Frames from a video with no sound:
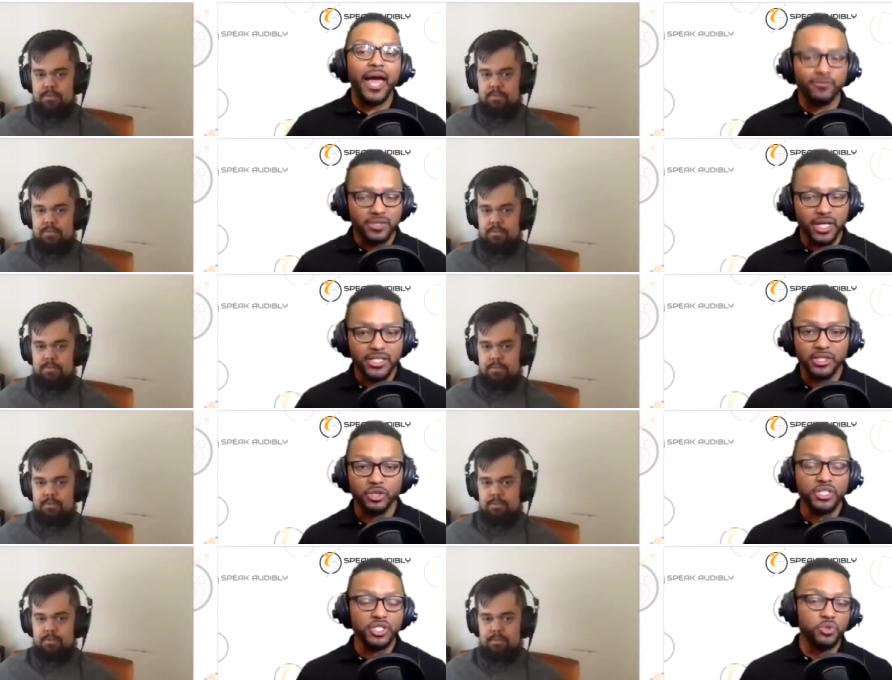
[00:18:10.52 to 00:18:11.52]
Speaker 1: advertising? I know you
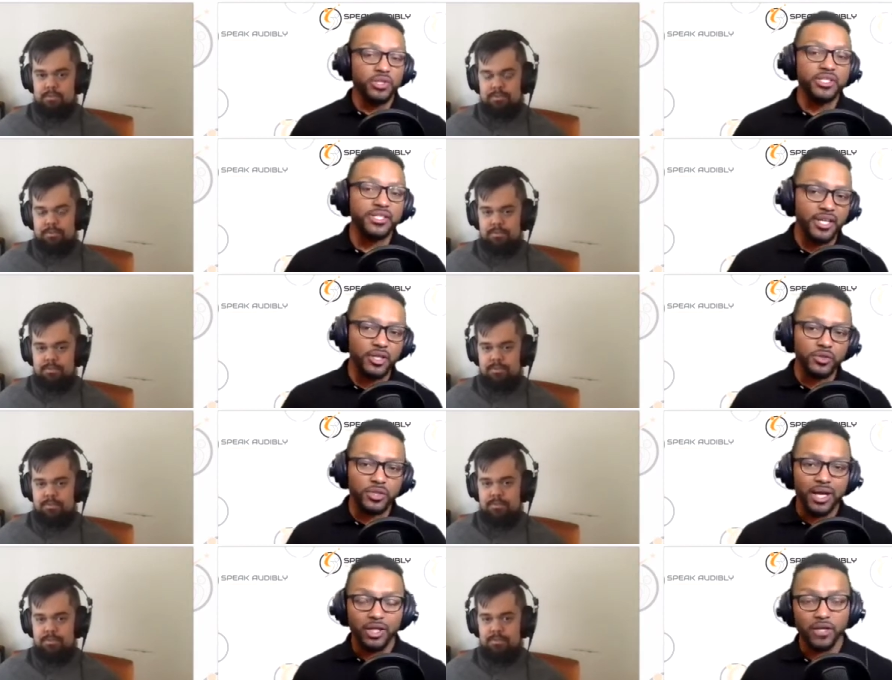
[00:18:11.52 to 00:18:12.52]
said you were in sales.
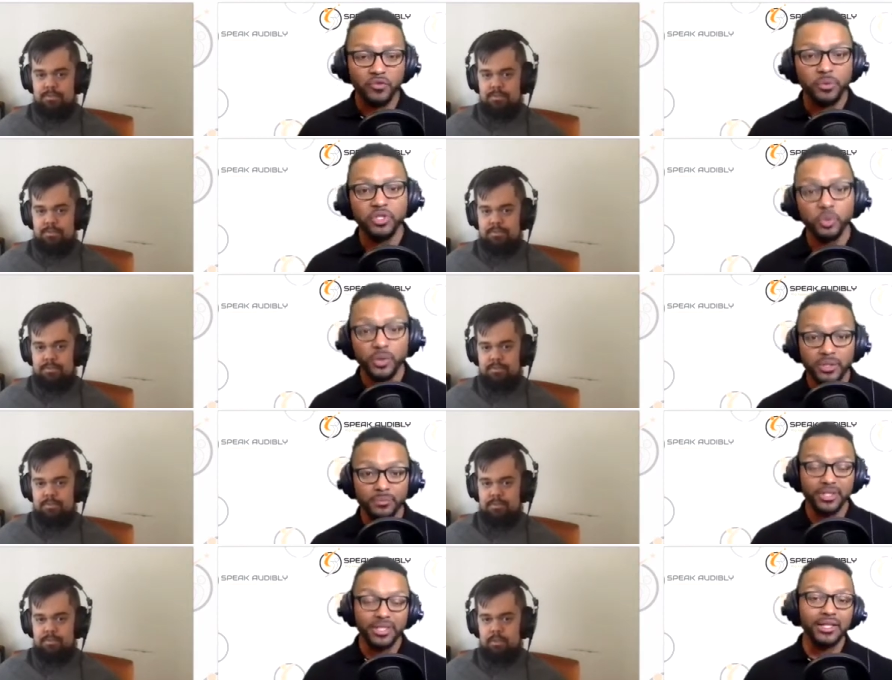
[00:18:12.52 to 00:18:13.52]
How long have you been doing
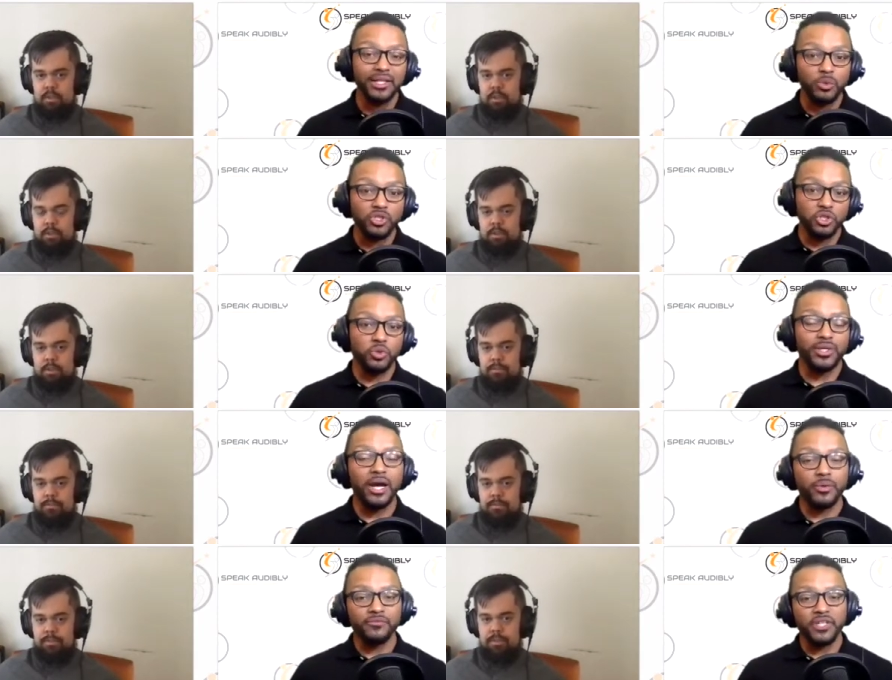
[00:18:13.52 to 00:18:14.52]
something kind of like what you're doing
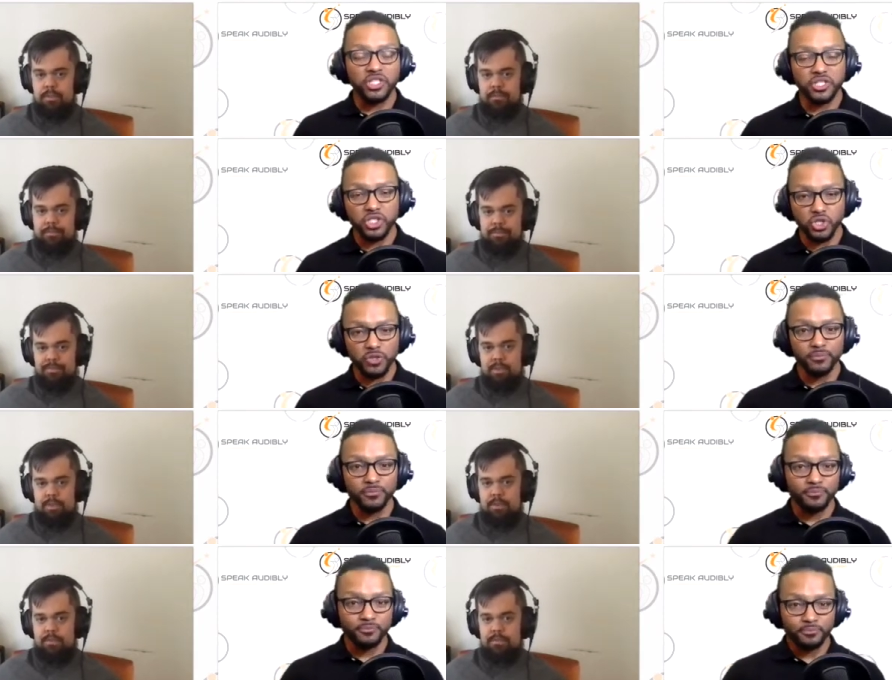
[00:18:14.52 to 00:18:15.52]
now in Fletching Digital?
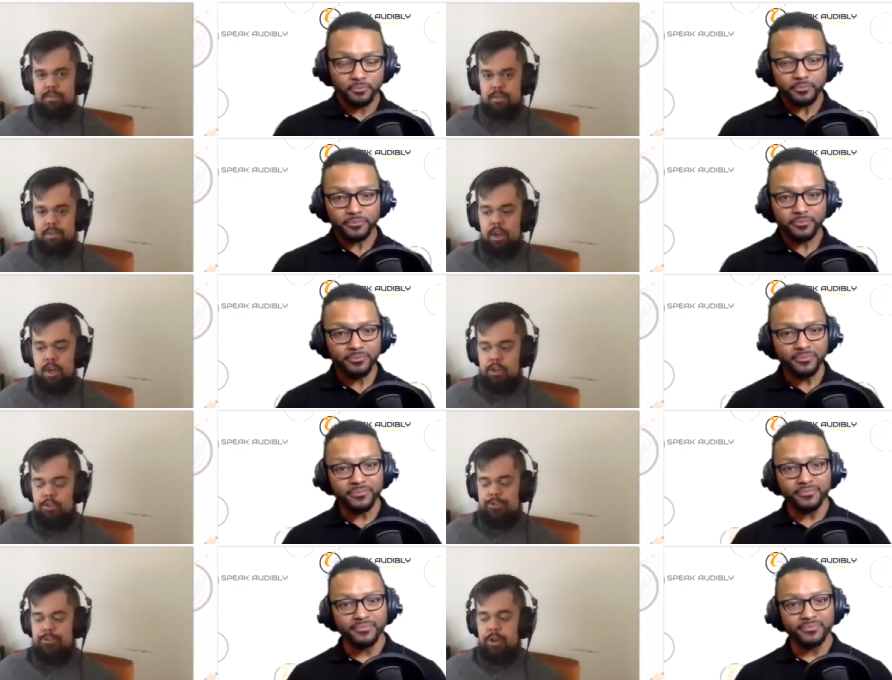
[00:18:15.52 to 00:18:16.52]

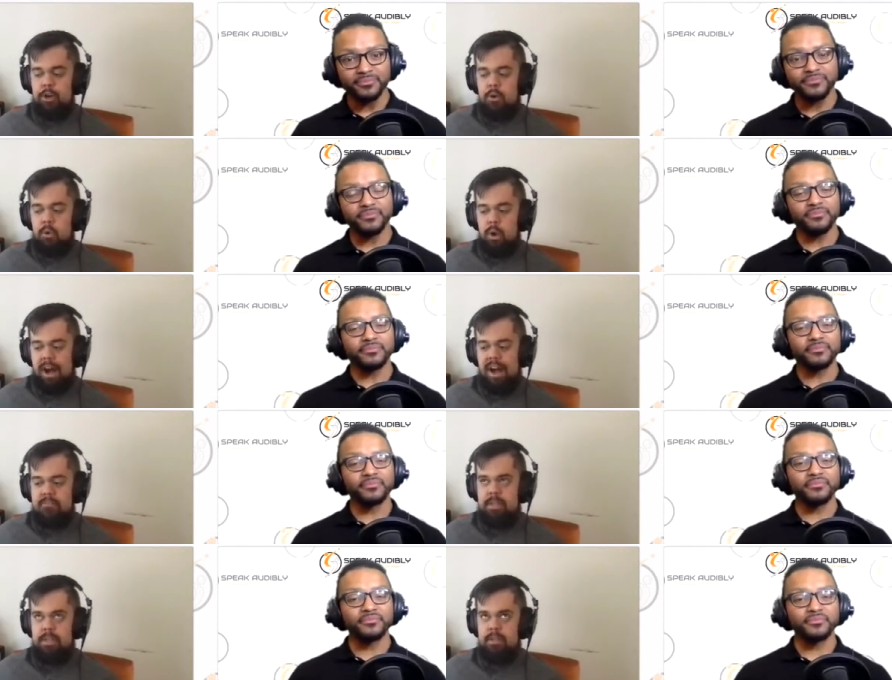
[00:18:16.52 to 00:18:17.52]
Speaker 2: So I've
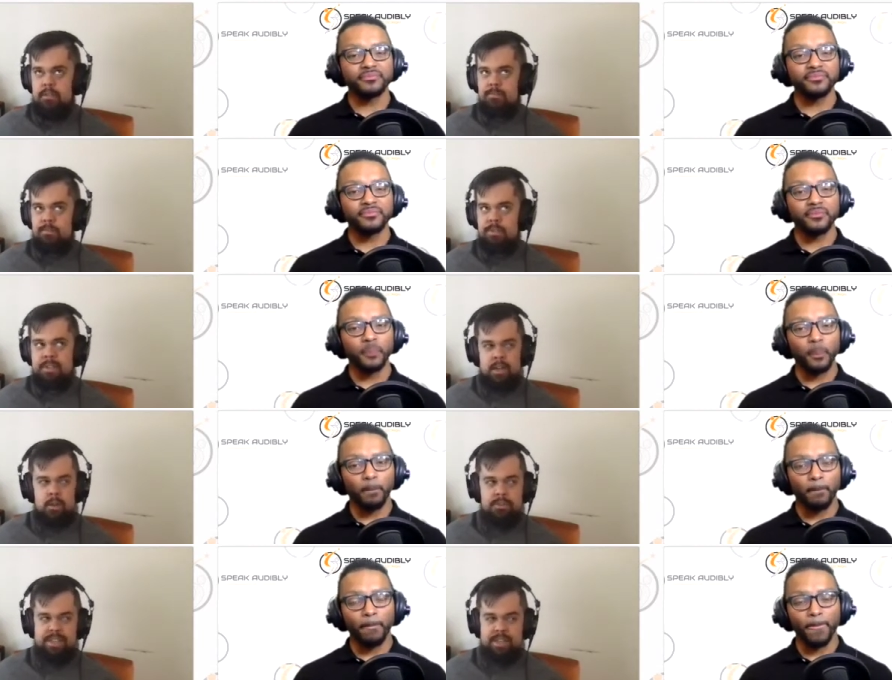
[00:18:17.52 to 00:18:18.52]
been in
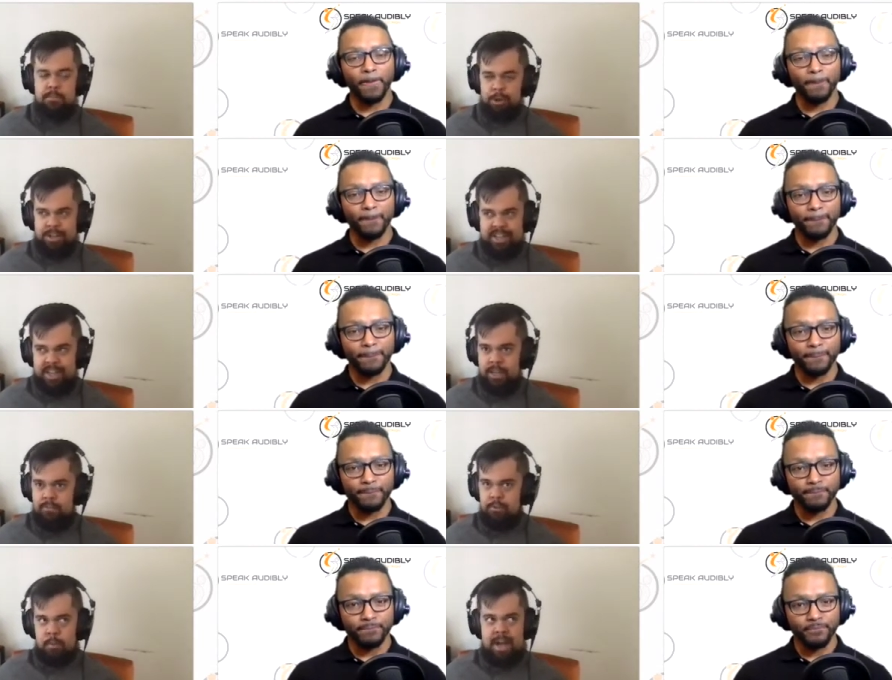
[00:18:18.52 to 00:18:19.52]
sales and marketing
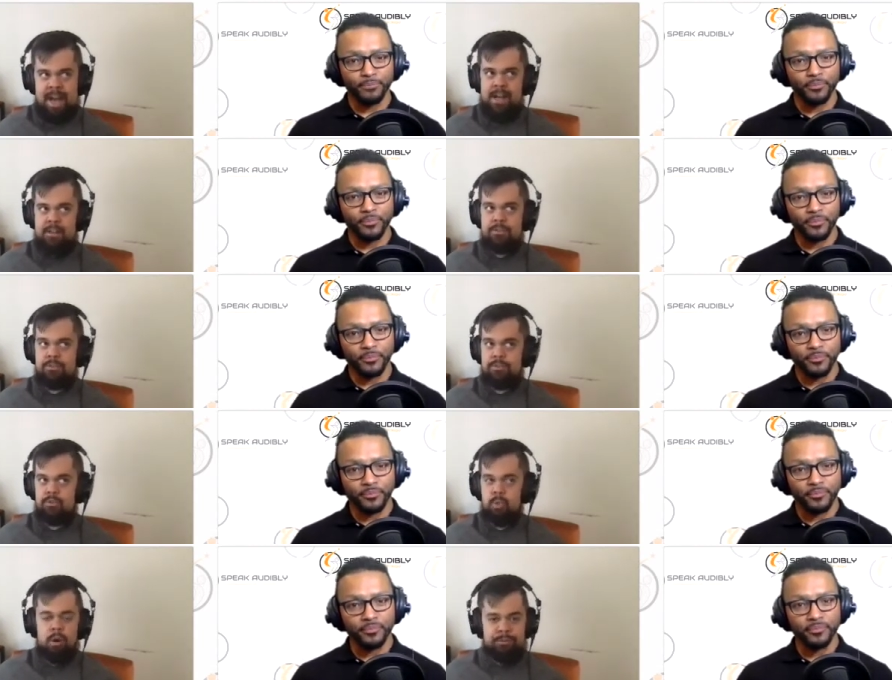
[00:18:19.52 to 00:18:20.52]
for the past
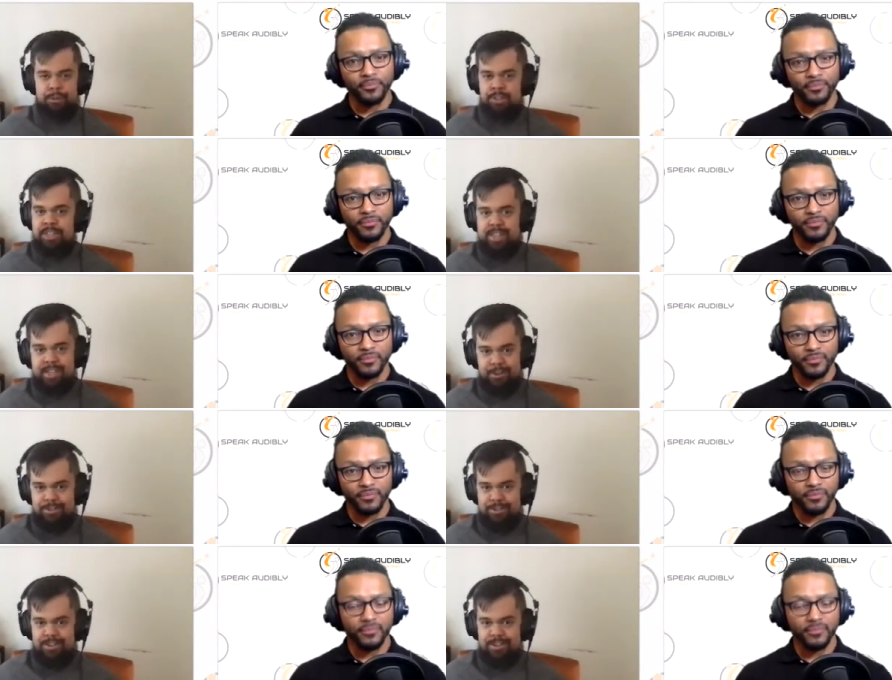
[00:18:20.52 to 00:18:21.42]
12, 13 years.